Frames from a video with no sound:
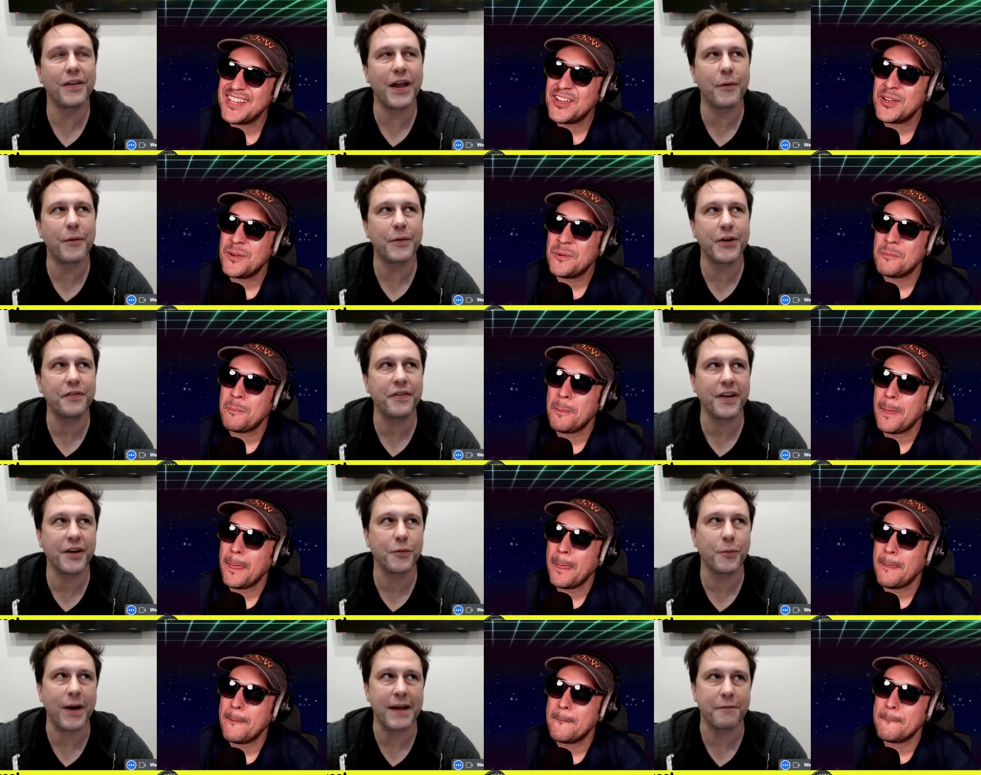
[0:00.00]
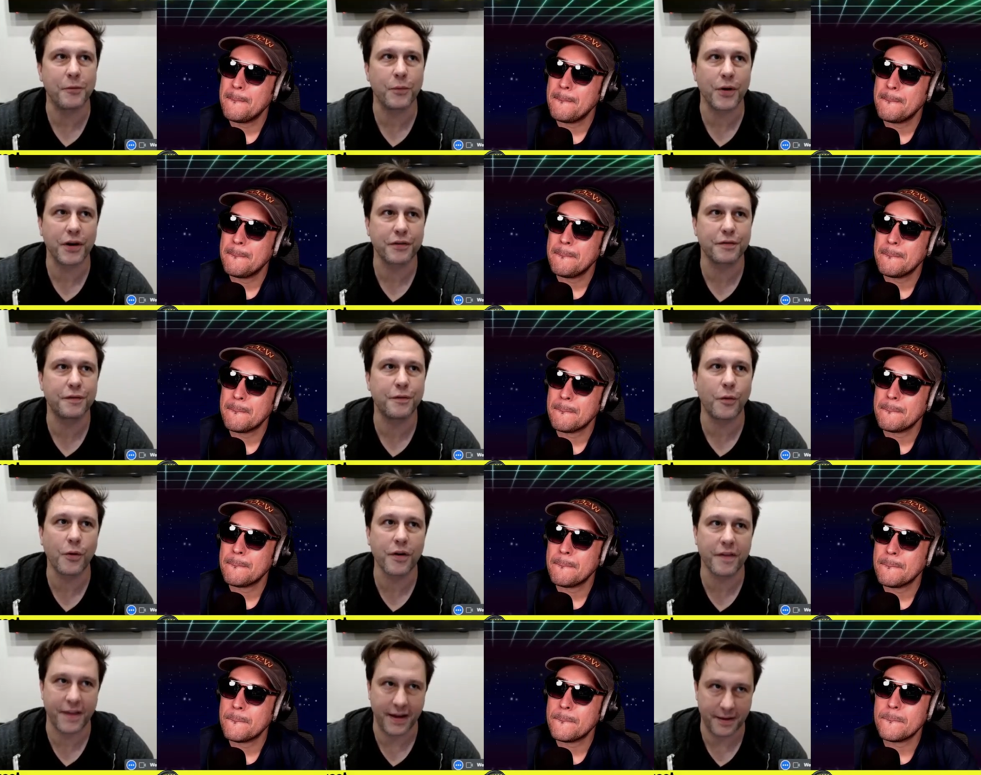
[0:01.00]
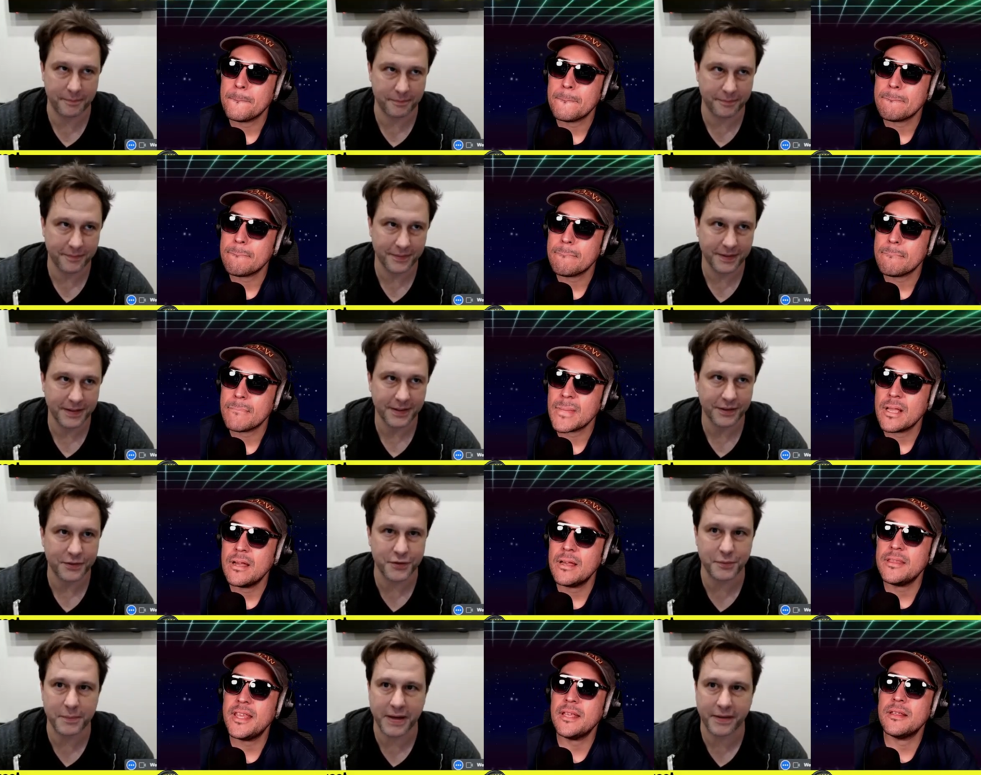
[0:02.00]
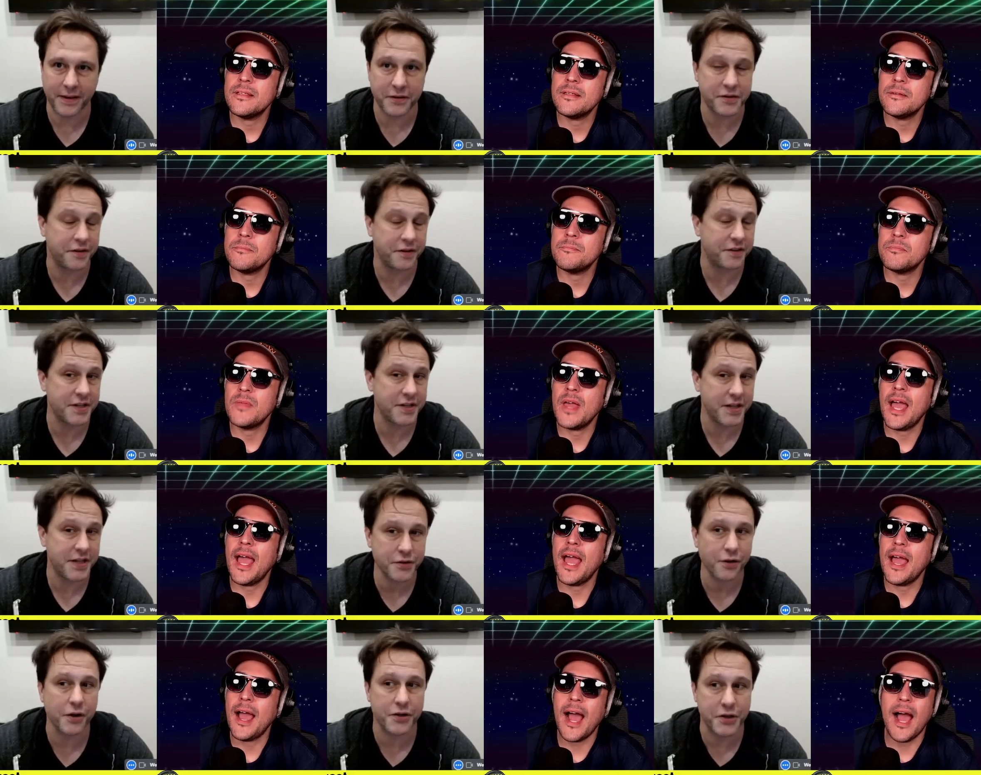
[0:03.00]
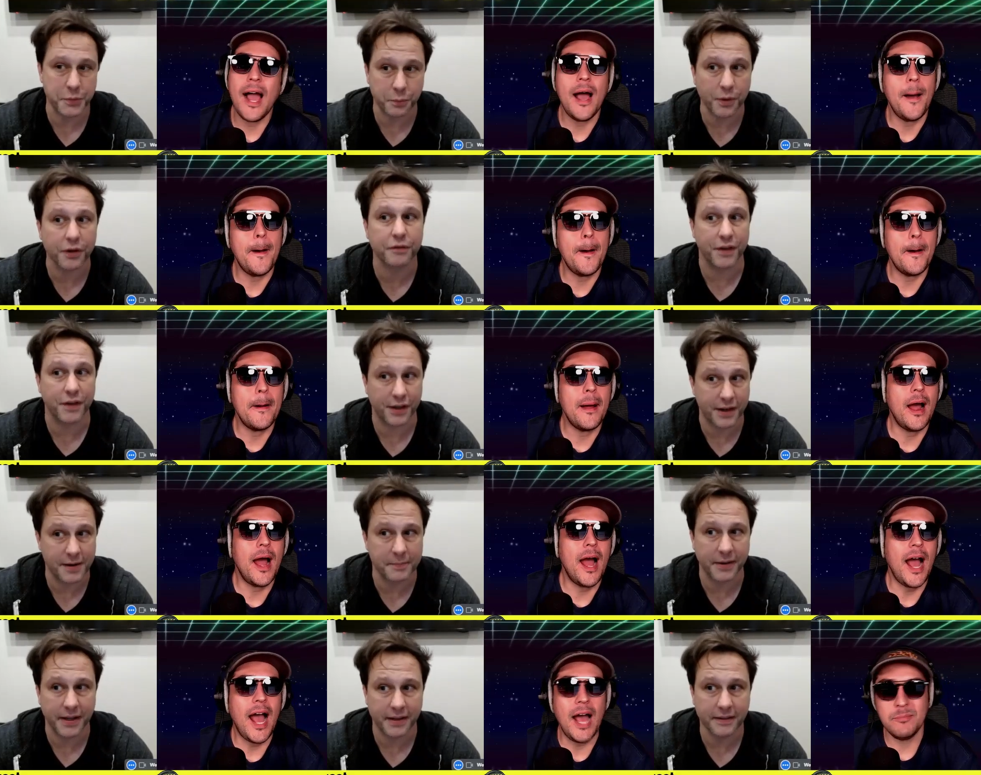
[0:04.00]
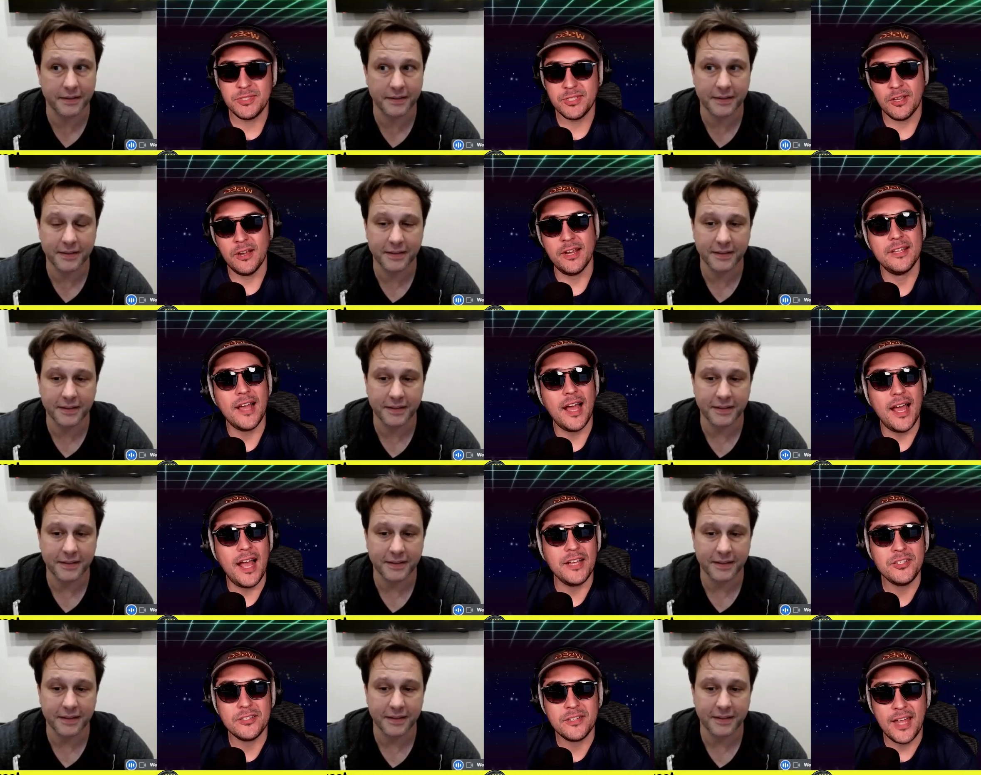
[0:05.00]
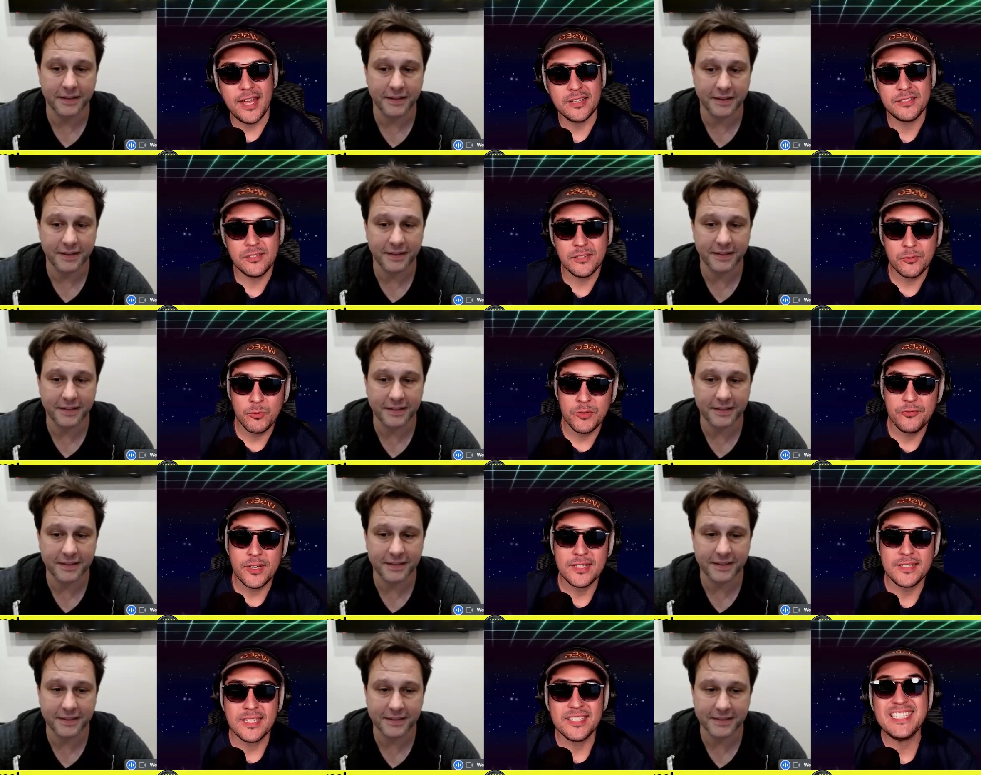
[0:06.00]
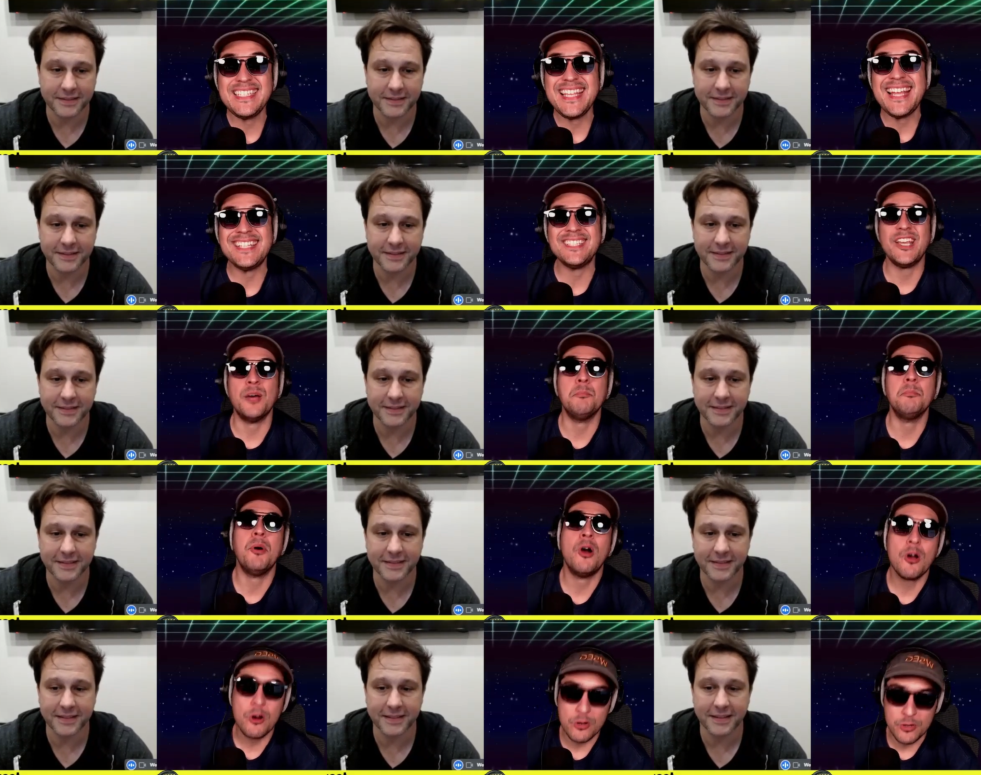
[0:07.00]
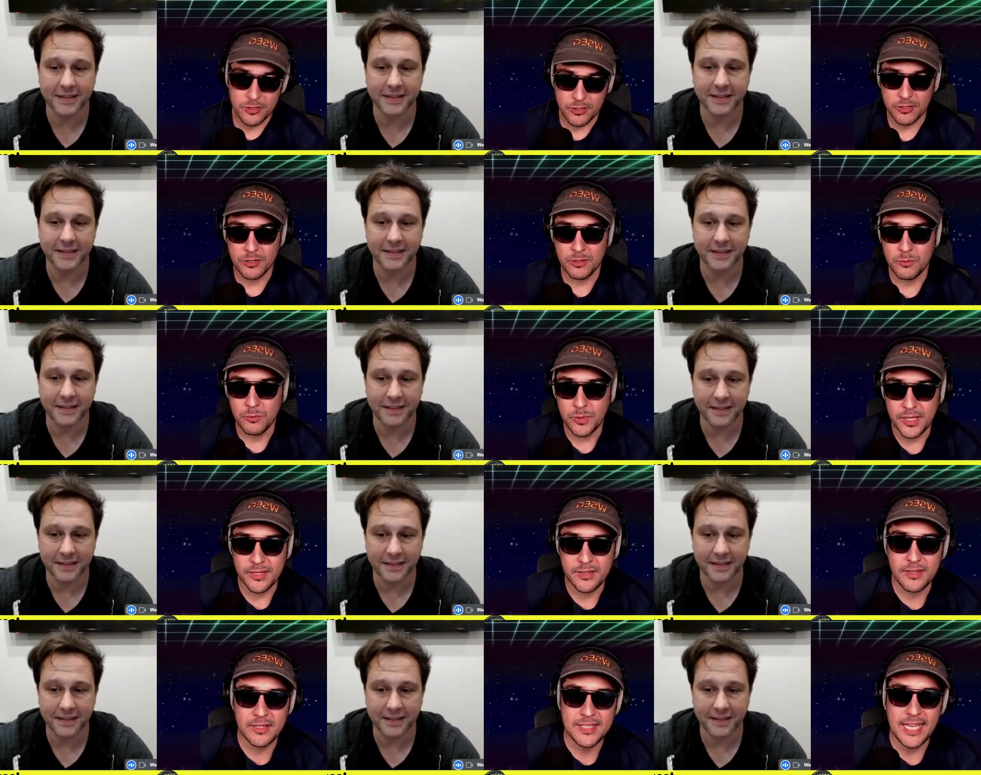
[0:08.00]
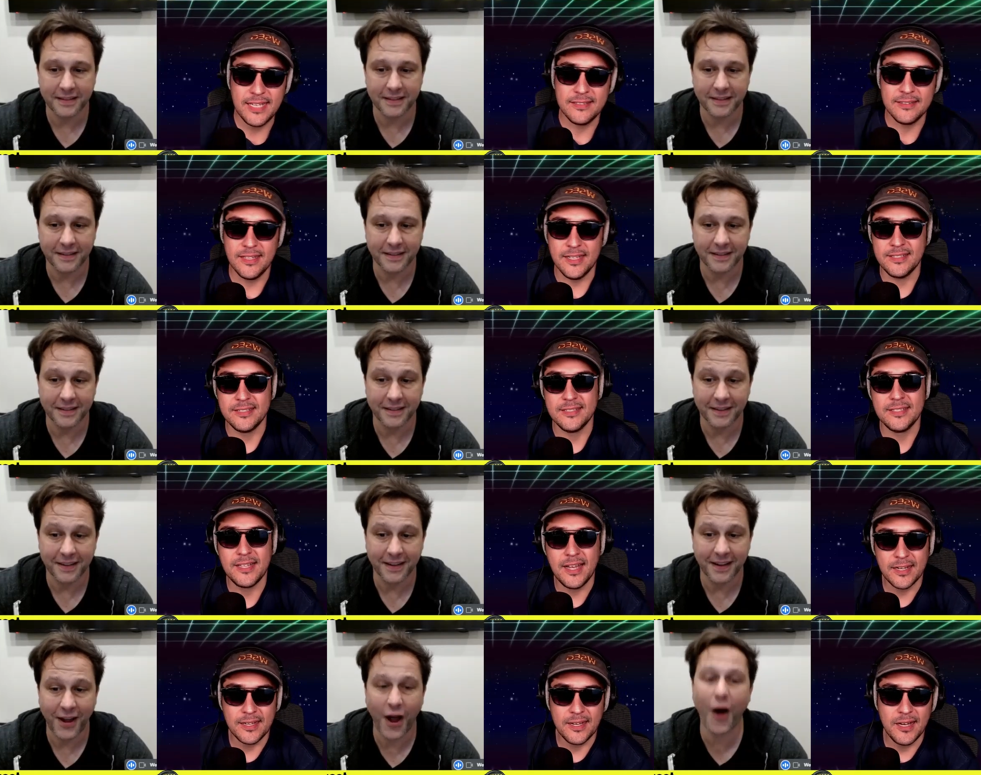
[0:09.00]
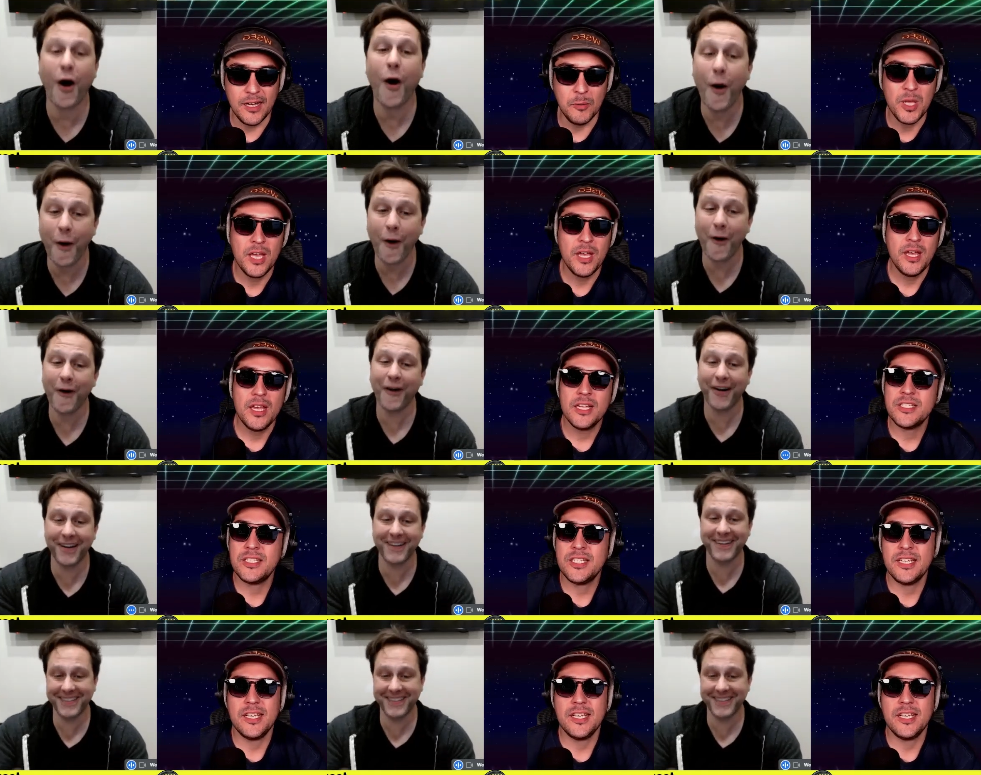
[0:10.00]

Speaker 1: no, when you say your wife works for them, you mean that she's a teacher or she works for the company? I'm
Speaker 2: sorry. I should actually rephrase that. She's actually a partner with takelessons.com. She